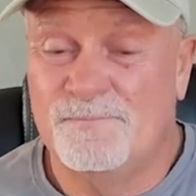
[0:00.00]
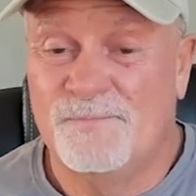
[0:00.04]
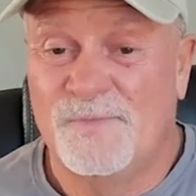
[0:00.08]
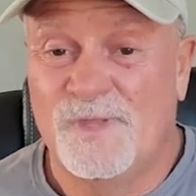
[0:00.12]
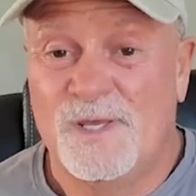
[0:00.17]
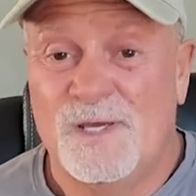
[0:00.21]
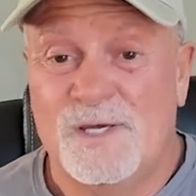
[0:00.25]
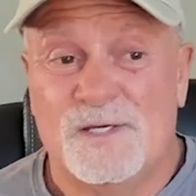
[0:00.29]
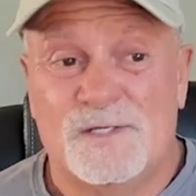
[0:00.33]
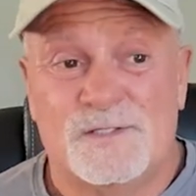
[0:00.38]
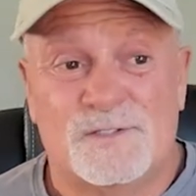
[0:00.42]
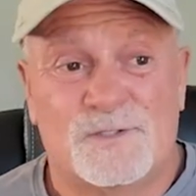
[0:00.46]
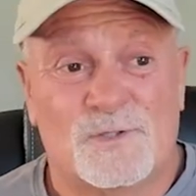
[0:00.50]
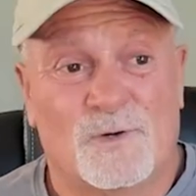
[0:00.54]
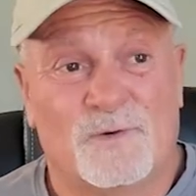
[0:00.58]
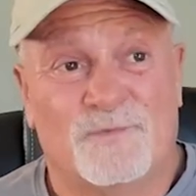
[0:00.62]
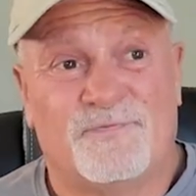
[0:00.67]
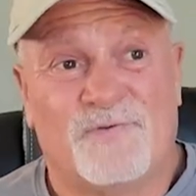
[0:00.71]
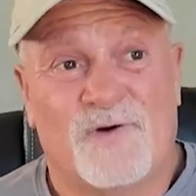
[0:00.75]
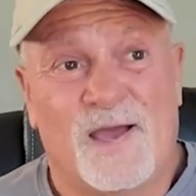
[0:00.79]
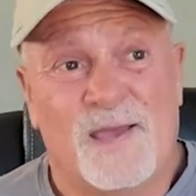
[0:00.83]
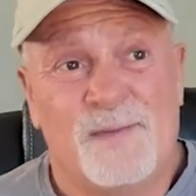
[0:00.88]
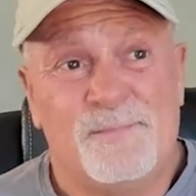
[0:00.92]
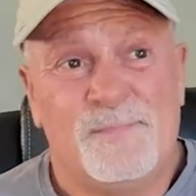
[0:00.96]
So if
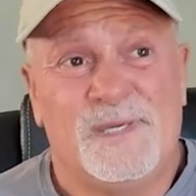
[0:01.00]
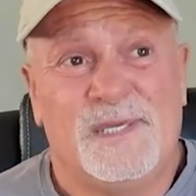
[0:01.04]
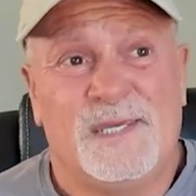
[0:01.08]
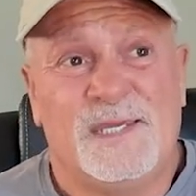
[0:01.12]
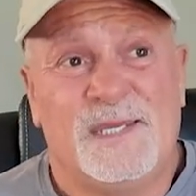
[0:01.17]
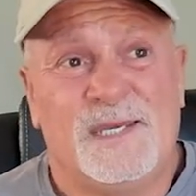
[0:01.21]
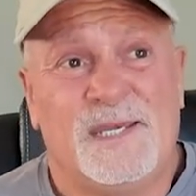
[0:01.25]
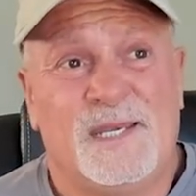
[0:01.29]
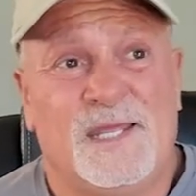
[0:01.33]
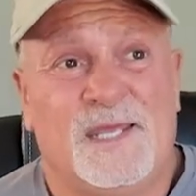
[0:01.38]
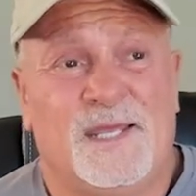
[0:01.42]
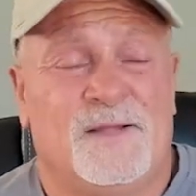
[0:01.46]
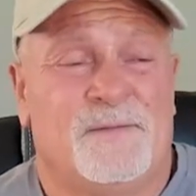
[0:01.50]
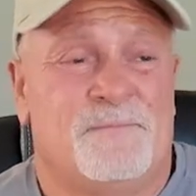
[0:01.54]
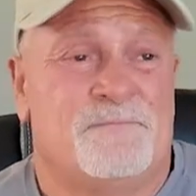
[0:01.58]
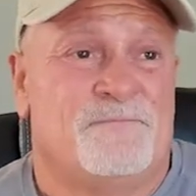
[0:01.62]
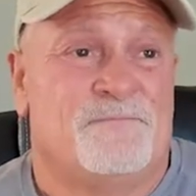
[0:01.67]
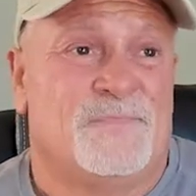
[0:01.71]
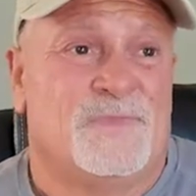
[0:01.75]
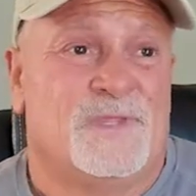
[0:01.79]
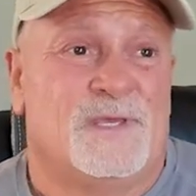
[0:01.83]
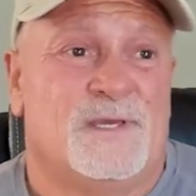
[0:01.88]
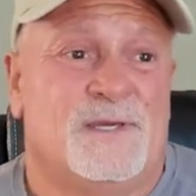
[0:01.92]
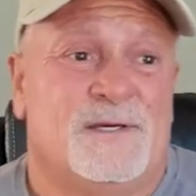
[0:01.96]
I'm eating,
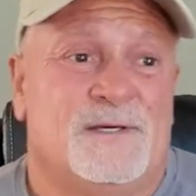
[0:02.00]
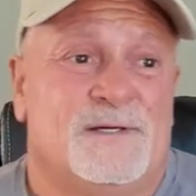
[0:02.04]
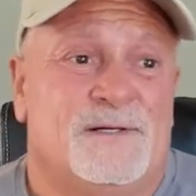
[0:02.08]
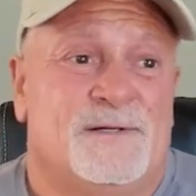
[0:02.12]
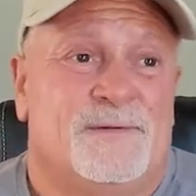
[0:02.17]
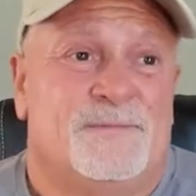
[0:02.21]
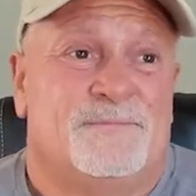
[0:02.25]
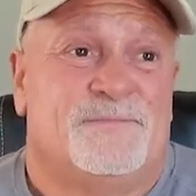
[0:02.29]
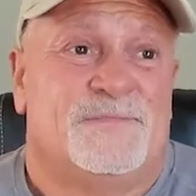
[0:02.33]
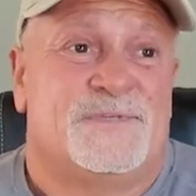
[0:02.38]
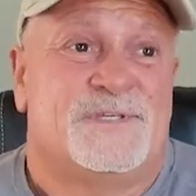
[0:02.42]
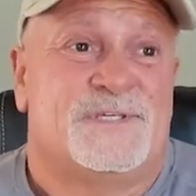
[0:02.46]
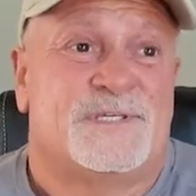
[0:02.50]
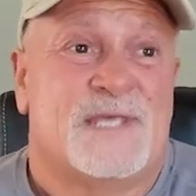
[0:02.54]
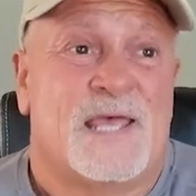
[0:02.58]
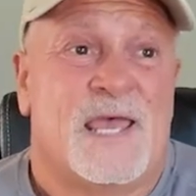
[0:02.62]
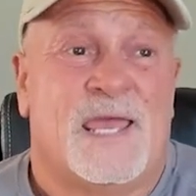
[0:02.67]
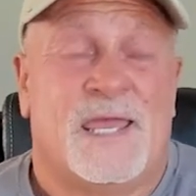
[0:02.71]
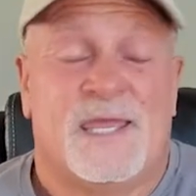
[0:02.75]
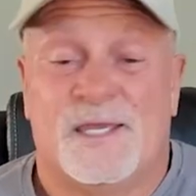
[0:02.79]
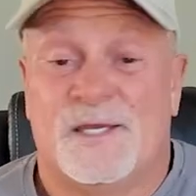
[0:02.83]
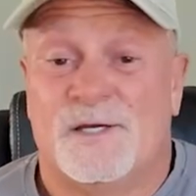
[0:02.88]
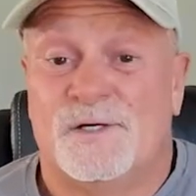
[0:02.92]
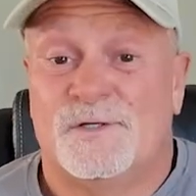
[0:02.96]

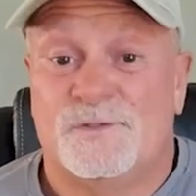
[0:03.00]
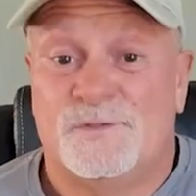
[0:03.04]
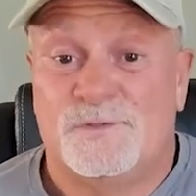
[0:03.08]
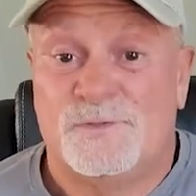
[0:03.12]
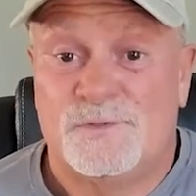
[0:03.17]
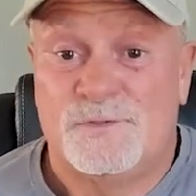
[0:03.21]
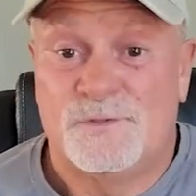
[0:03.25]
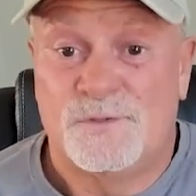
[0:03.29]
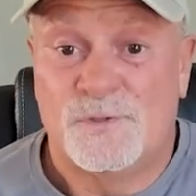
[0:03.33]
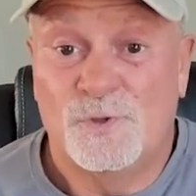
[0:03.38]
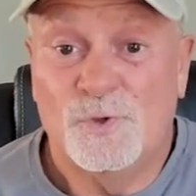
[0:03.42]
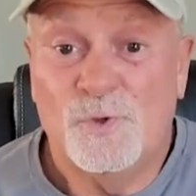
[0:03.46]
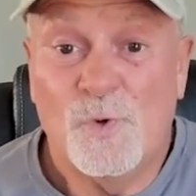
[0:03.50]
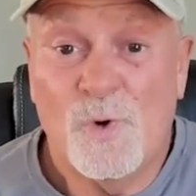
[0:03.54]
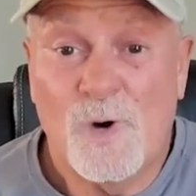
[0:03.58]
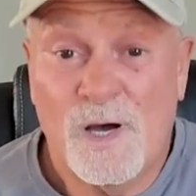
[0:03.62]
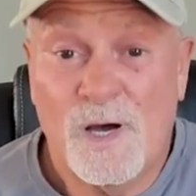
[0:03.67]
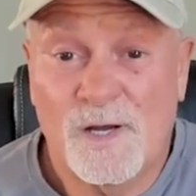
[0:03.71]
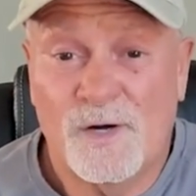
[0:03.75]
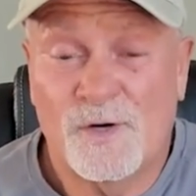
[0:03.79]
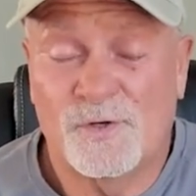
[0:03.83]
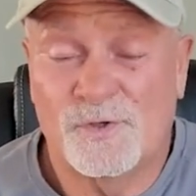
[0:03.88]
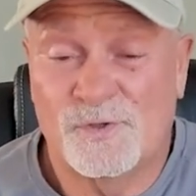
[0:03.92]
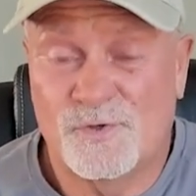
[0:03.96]
say,
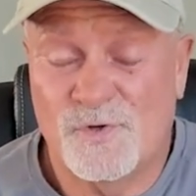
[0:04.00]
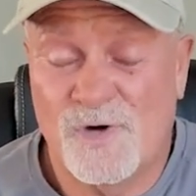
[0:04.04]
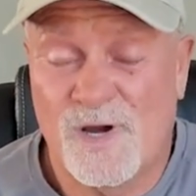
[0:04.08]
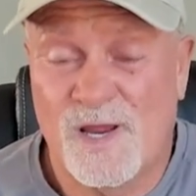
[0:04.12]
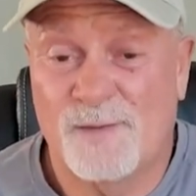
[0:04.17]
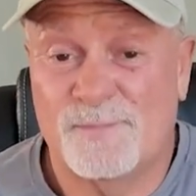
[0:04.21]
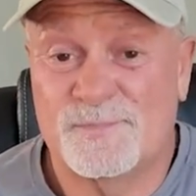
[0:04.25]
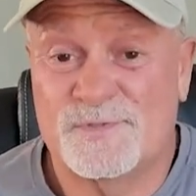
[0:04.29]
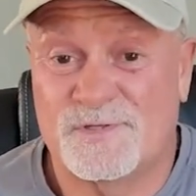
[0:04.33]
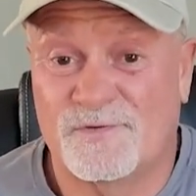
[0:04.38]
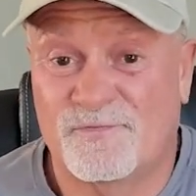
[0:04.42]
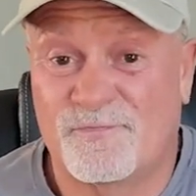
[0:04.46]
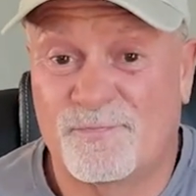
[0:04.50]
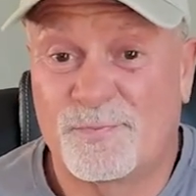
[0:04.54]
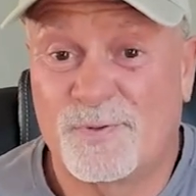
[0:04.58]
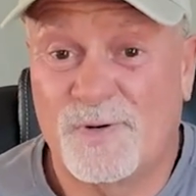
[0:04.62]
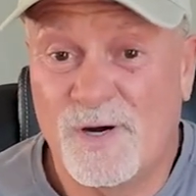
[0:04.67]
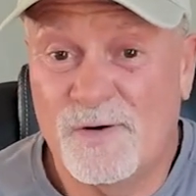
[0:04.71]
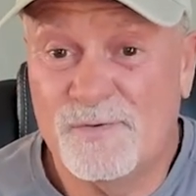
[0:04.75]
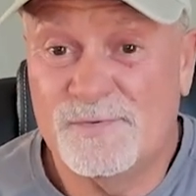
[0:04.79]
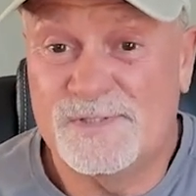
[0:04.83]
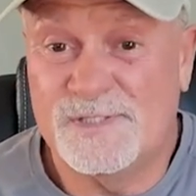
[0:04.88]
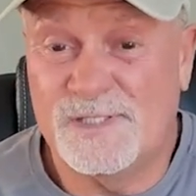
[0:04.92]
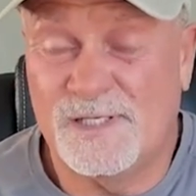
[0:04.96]
200 grams of
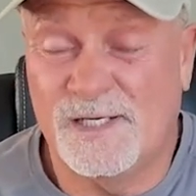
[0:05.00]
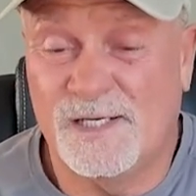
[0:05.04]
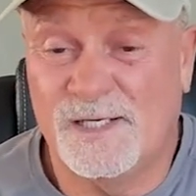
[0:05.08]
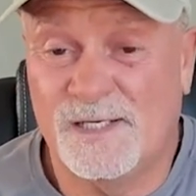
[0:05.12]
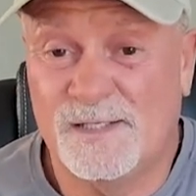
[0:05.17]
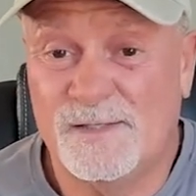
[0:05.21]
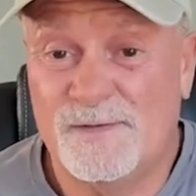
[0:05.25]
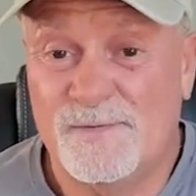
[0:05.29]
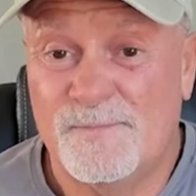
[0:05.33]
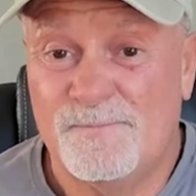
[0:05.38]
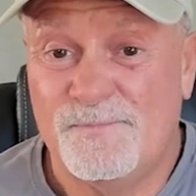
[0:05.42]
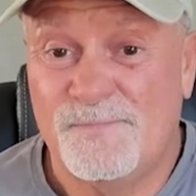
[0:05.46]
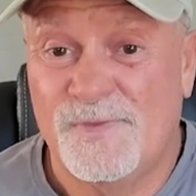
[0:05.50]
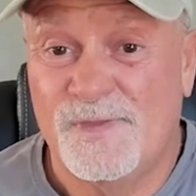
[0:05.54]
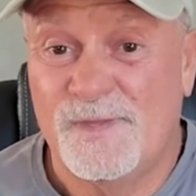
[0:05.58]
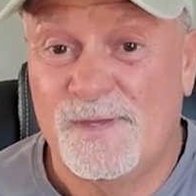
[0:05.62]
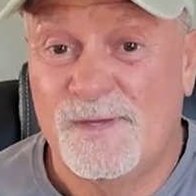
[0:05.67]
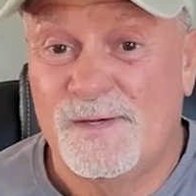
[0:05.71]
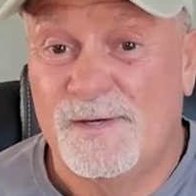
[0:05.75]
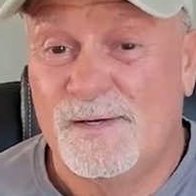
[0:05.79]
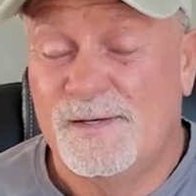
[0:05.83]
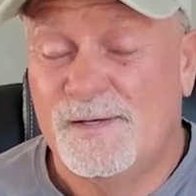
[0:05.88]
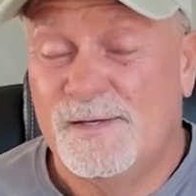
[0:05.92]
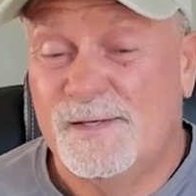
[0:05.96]
protein
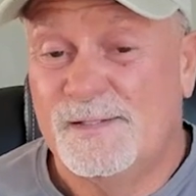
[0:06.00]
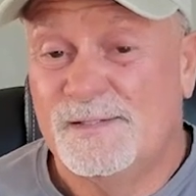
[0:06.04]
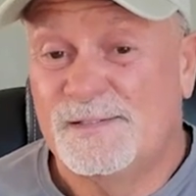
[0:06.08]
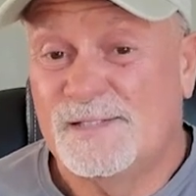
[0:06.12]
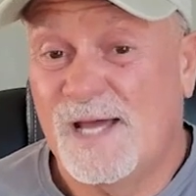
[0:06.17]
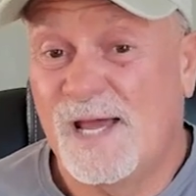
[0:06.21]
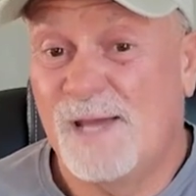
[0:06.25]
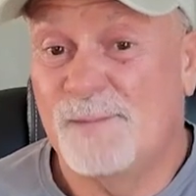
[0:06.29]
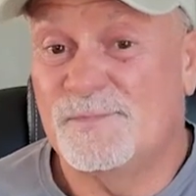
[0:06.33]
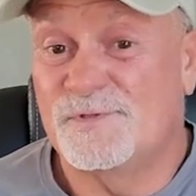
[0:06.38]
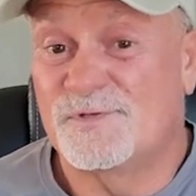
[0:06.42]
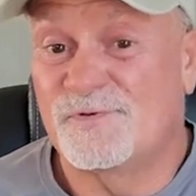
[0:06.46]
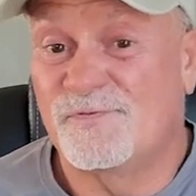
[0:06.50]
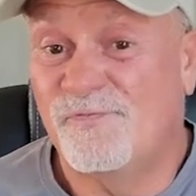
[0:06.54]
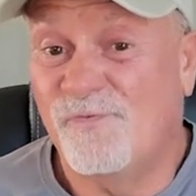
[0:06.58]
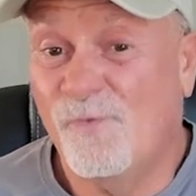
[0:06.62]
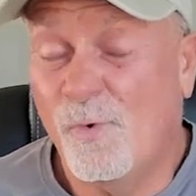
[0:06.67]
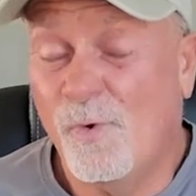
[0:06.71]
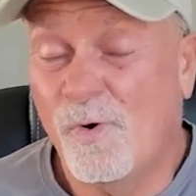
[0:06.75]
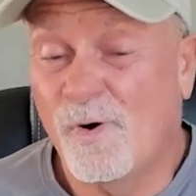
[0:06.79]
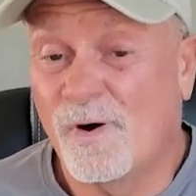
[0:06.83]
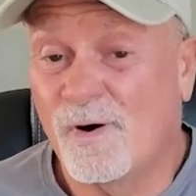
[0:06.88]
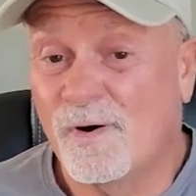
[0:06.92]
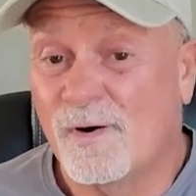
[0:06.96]
times
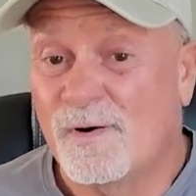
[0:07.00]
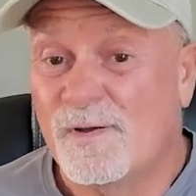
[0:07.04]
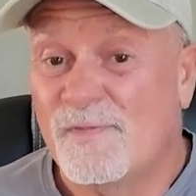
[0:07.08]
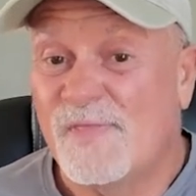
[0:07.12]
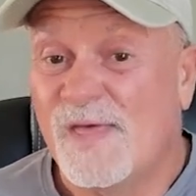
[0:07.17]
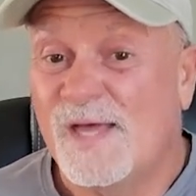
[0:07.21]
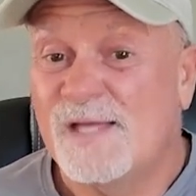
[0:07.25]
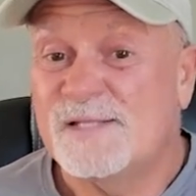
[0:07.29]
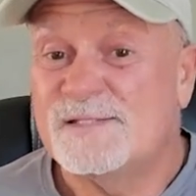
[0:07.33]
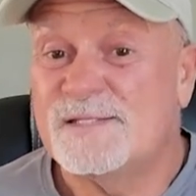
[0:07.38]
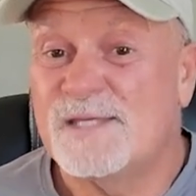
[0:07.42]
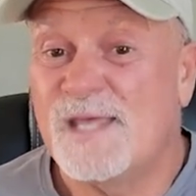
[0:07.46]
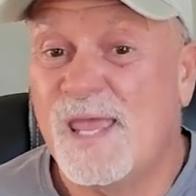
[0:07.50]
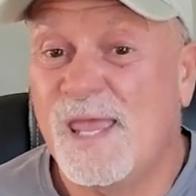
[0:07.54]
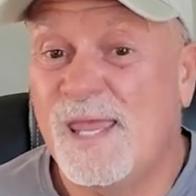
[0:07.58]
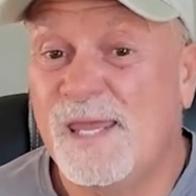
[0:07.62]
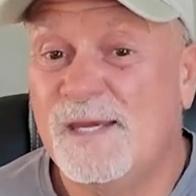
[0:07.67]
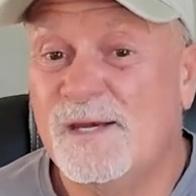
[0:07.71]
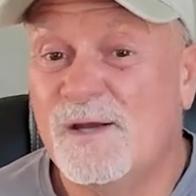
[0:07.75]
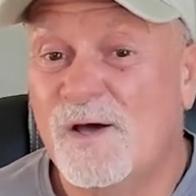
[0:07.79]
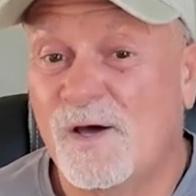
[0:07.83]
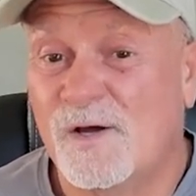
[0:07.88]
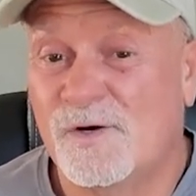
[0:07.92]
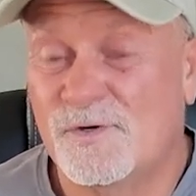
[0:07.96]
4, that's
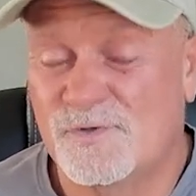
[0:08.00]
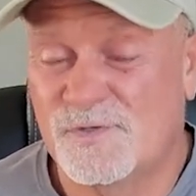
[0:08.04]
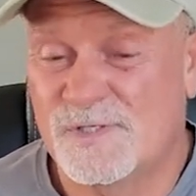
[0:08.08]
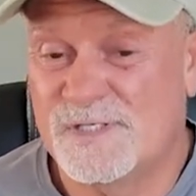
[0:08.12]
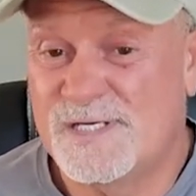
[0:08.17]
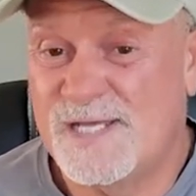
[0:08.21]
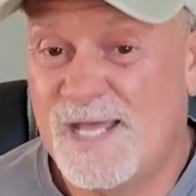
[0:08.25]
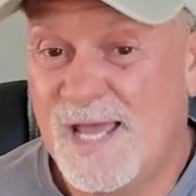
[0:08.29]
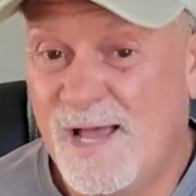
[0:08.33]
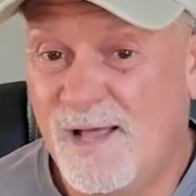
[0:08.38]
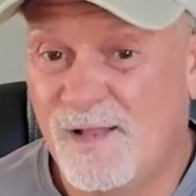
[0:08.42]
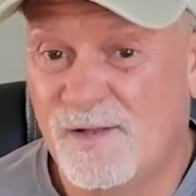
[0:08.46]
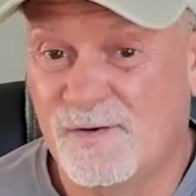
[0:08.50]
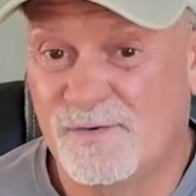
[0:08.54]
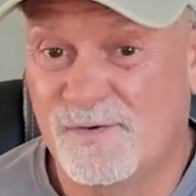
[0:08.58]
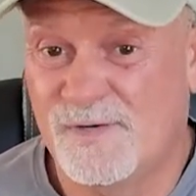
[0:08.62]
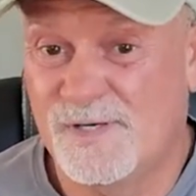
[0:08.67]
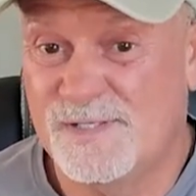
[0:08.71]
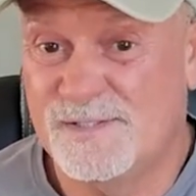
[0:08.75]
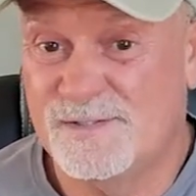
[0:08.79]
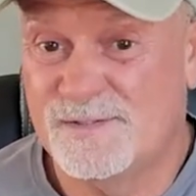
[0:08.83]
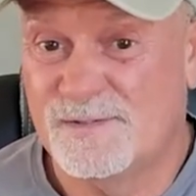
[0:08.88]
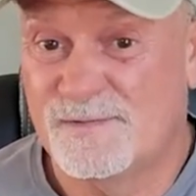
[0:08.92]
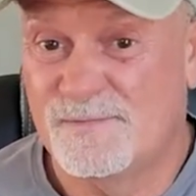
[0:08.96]
800
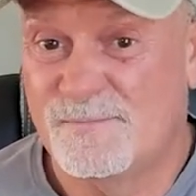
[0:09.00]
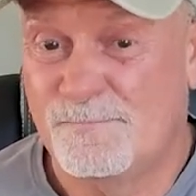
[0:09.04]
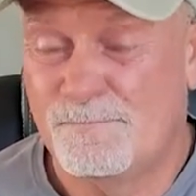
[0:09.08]
calories.